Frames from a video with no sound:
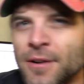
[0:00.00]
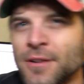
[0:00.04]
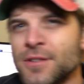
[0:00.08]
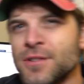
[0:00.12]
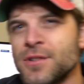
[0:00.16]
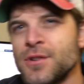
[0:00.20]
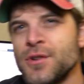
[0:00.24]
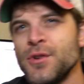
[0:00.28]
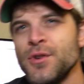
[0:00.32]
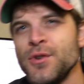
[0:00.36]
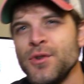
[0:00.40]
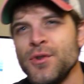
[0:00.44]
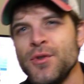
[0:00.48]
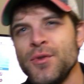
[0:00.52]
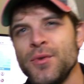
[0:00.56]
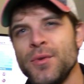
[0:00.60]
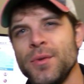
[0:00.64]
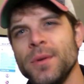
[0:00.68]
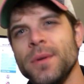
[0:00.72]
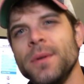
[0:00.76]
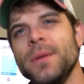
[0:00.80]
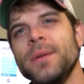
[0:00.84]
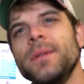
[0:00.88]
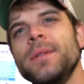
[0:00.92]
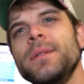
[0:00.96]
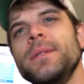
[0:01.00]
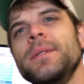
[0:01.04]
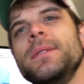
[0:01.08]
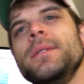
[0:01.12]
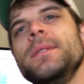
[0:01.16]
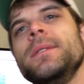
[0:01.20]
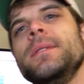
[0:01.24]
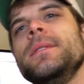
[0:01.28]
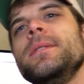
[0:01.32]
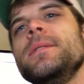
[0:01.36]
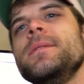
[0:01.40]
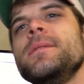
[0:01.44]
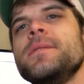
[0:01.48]
are two
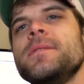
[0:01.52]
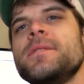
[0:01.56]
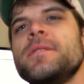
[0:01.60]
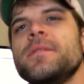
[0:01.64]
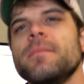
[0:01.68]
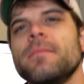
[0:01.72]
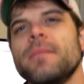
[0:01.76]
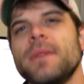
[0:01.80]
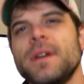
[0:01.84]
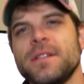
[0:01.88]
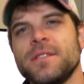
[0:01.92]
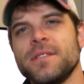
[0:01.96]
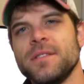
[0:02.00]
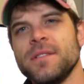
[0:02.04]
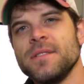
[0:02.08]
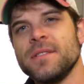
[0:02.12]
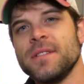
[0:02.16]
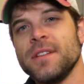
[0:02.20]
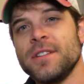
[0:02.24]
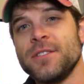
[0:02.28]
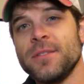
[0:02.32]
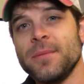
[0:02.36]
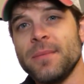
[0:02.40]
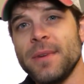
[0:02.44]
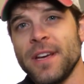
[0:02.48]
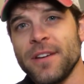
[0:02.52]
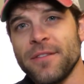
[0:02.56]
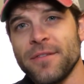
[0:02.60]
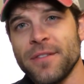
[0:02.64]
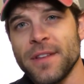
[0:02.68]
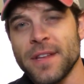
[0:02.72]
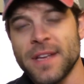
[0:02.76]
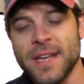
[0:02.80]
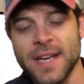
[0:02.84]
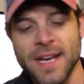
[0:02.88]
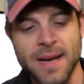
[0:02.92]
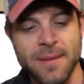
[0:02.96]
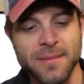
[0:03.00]
submissions that you make for the
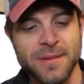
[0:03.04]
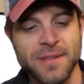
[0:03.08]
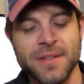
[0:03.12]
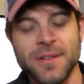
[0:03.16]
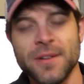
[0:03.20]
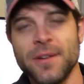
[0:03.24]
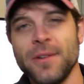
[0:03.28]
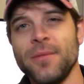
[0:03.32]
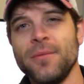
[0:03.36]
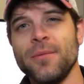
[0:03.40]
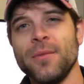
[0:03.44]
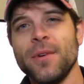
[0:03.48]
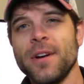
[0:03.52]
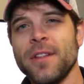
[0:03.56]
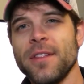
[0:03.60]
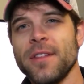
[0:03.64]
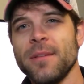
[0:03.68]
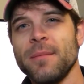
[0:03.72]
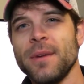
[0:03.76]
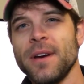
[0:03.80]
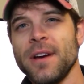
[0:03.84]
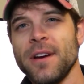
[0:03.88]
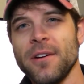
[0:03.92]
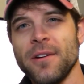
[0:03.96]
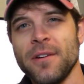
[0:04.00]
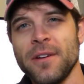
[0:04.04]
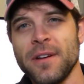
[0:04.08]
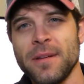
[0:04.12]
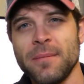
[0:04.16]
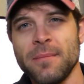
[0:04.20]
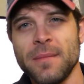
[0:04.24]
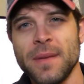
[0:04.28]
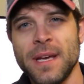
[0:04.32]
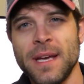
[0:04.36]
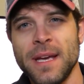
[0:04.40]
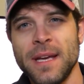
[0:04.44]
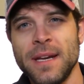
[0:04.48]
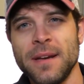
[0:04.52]
capstone. One of them I already
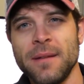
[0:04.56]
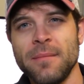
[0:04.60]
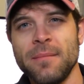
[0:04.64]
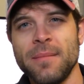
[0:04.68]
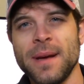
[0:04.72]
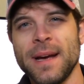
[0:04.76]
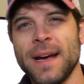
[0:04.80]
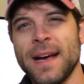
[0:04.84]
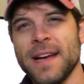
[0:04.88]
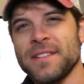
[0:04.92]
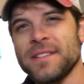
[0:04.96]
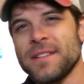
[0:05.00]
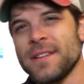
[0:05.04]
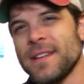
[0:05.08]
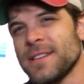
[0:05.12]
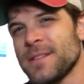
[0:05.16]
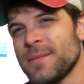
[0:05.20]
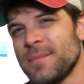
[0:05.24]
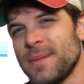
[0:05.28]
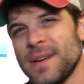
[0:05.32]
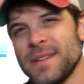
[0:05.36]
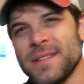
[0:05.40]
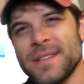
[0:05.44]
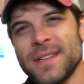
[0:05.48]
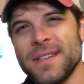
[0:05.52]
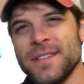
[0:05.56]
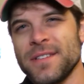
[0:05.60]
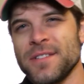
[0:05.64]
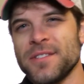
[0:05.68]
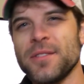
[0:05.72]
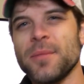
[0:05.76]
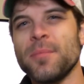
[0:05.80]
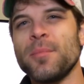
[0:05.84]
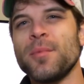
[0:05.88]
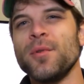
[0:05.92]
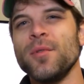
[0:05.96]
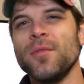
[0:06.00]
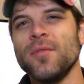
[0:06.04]
made and passed, and that's basically just
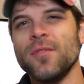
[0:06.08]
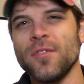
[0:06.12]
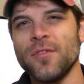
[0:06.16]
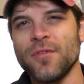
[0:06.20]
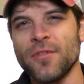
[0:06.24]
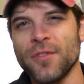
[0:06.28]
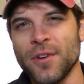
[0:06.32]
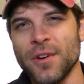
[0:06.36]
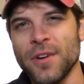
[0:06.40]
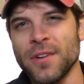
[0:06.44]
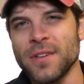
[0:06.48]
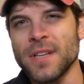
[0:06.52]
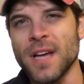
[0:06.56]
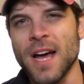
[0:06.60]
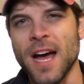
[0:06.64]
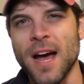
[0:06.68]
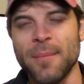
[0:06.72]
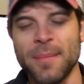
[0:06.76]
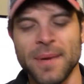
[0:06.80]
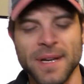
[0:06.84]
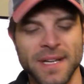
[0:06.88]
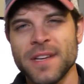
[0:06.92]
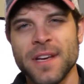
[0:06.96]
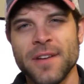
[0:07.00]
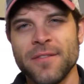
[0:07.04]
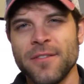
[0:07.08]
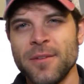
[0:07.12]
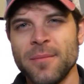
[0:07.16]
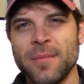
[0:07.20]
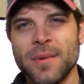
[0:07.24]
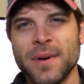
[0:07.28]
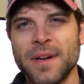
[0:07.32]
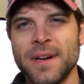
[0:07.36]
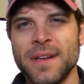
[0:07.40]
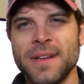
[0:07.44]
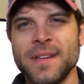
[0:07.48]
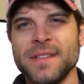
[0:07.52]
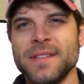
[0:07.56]
approval for your topic.
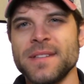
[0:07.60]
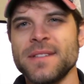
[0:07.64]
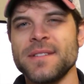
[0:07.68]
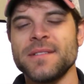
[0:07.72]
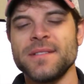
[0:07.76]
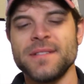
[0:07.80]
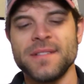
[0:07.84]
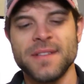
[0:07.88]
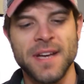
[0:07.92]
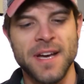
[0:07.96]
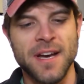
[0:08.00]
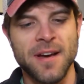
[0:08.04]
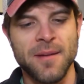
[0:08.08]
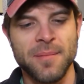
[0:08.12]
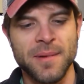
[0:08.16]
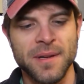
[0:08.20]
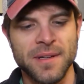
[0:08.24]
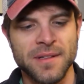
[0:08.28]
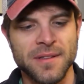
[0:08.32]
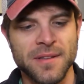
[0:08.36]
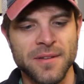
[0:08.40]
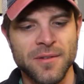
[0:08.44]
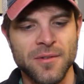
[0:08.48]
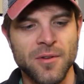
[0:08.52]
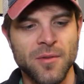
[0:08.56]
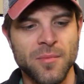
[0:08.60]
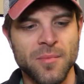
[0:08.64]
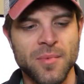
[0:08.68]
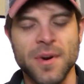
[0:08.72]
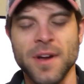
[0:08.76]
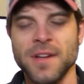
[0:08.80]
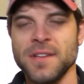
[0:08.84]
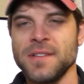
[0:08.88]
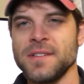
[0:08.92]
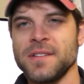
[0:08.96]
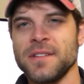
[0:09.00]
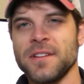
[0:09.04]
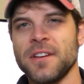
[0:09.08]
Everybody's topic, the whole
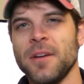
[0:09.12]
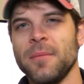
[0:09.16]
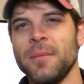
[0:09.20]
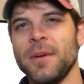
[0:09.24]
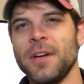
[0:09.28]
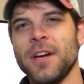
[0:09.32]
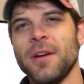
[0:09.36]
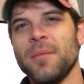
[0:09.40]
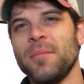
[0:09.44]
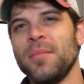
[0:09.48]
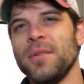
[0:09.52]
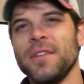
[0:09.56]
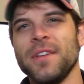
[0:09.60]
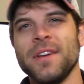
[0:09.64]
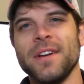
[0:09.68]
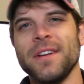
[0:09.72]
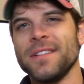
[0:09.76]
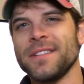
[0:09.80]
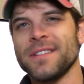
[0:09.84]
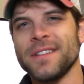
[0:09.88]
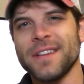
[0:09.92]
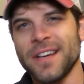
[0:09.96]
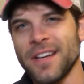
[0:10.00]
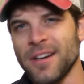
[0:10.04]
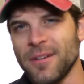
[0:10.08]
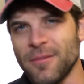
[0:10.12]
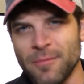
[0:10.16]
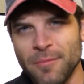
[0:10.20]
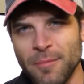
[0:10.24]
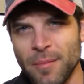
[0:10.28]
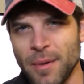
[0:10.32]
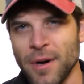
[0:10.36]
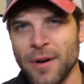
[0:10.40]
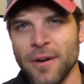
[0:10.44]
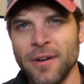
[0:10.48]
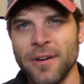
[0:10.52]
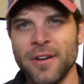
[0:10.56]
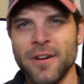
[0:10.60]
process of coming up with it is kind of
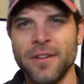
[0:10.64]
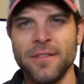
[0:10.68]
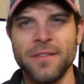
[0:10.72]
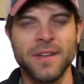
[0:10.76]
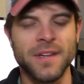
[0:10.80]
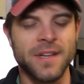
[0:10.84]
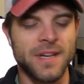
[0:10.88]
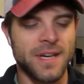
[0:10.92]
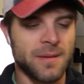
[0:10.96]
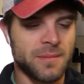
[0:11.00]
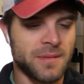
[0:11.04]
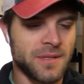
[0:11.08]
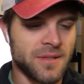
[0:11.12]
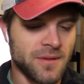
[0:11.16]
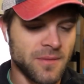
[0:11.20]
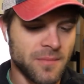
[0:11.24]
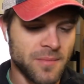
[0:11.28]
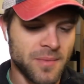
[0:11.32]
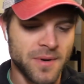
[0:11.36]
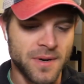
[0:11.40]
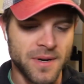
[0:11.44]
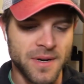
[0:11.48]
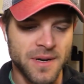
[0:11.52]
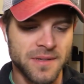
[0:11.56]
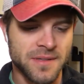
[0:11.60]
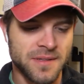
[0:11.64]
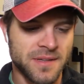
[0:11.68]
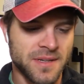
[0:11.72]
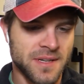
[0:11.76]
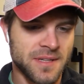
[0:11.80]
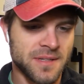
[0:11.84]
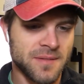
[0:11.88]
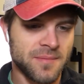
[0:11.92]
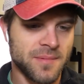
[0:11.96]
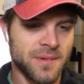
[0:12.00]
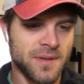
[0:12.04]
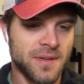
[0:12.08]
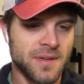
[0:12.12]
part of the capstone
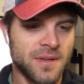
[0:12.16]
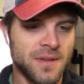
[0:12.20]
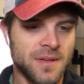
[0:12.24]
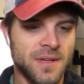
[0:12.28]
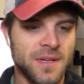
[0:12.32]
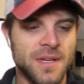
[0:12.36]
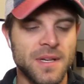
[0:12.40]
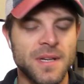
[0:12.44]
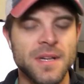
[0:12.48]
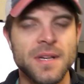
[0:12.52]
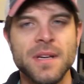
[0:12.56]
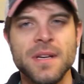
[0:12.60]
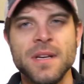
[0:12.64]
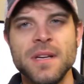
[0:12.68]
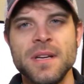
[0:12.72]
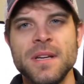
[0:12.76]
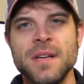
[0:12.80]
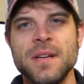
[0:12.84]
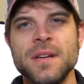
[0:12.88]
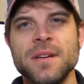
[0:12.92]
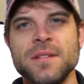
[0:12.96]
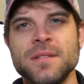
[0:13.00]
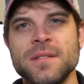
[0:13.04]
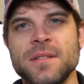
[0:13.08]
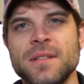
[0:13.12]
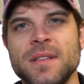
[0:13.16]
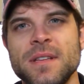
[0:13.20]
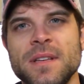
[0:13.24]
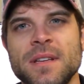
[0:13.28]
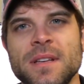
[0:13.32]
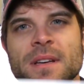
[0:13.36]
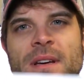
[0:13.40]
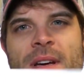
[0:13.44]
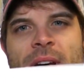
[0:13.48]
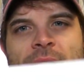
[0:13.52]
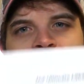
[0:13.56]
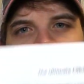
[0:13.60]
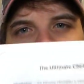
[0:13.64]
process, but here's
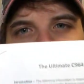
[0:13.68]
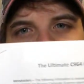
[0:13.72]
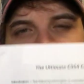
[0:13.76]
the uh,